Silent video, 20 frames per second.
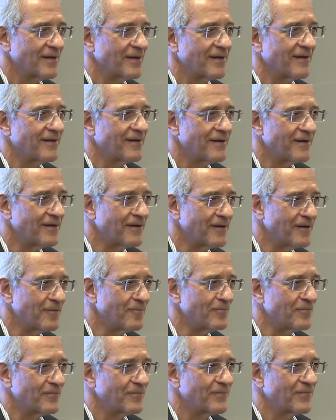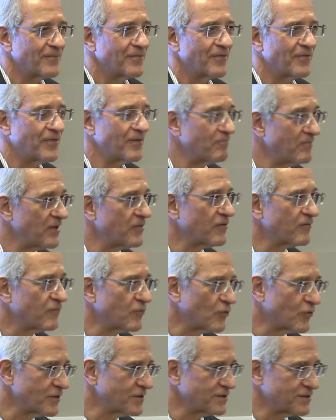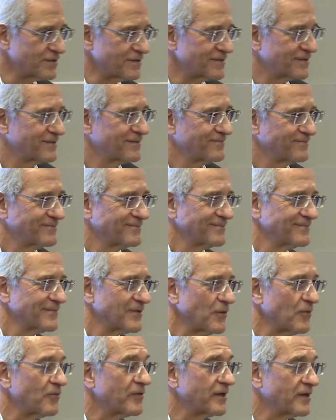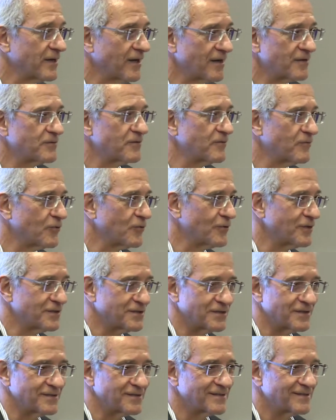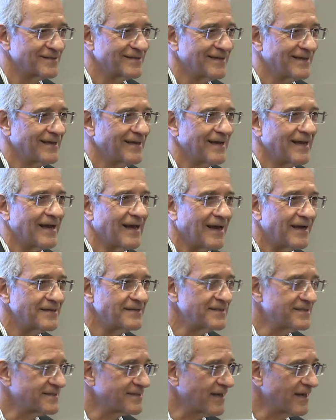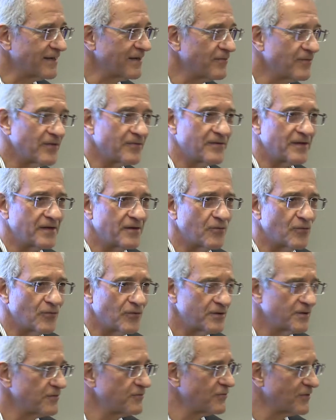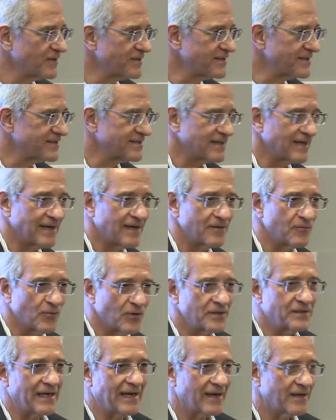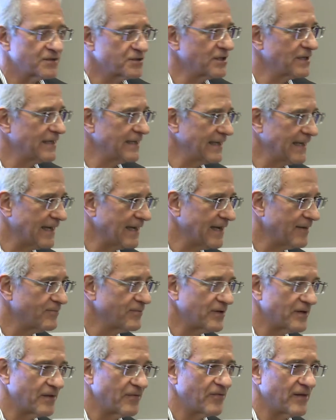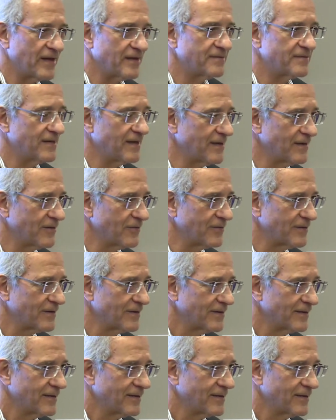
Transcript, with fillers: um, the myth of origins or the cult of origins. I decided that in order to understand what actually happened in that town